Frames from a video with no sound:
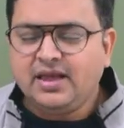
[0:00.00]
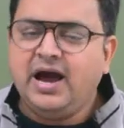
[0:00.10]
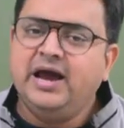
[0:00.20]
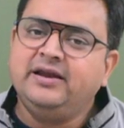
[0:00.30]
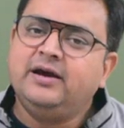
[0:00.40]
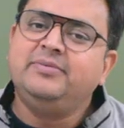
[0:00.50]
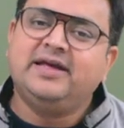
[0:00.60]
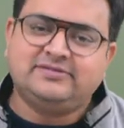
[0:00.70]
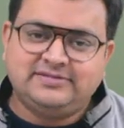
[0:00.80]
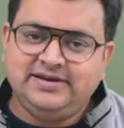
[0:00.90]
I'll come
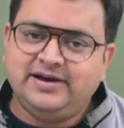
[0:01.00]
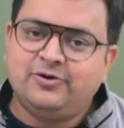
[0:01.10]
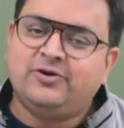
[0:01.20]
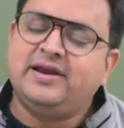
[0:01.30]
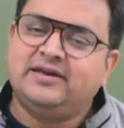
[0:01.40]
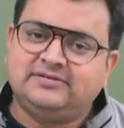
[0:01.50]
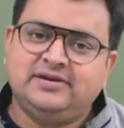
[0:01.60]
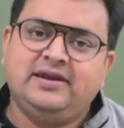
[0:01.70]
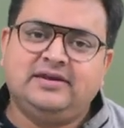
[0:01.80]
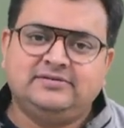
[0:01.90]
next year or next
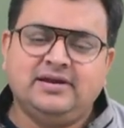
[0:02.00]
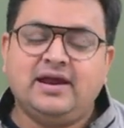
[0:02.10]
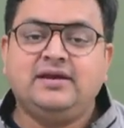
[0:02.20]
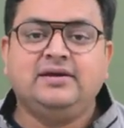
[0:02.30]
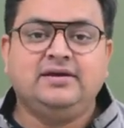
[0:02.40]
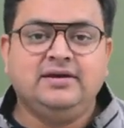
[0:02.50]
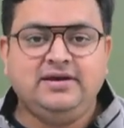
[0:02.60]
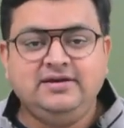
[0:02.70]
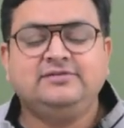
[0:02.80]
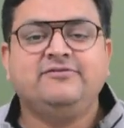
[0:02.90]
year, next year. And
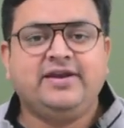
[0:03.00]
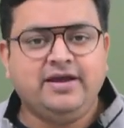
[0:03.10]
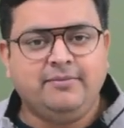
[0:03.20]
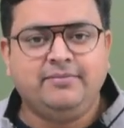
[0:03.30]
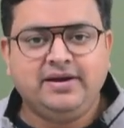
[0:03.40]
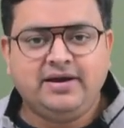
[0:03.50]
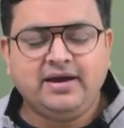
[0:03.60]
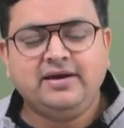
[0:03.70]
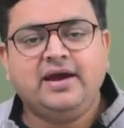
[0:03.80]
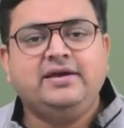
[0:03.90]
he's a very humble
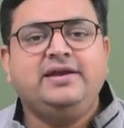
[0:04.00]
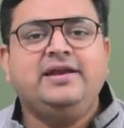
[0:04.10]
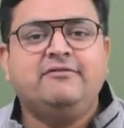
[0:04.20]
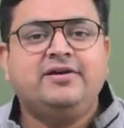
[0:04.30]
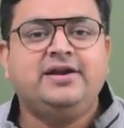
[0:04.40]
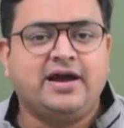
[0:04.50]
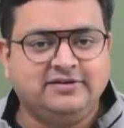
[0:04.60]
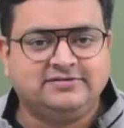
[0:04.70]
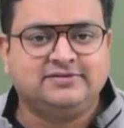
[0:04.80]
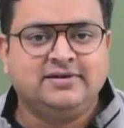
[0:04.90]
guy and he never
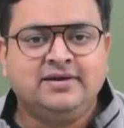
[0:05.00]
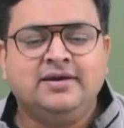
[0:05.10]
dies.